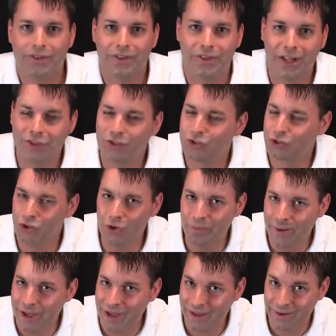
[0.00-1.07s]
Let's
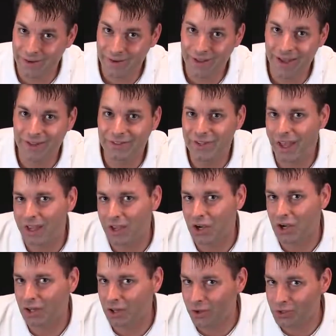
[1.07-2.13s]
zoom in and take a
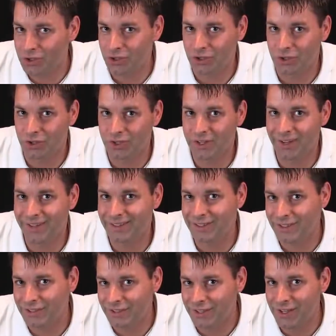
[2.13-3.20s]
closer look and
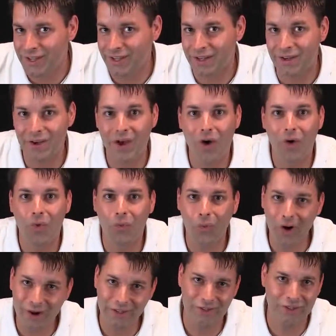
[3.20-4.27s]
see
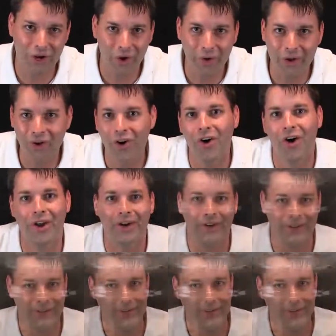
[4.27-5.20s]
what is going on.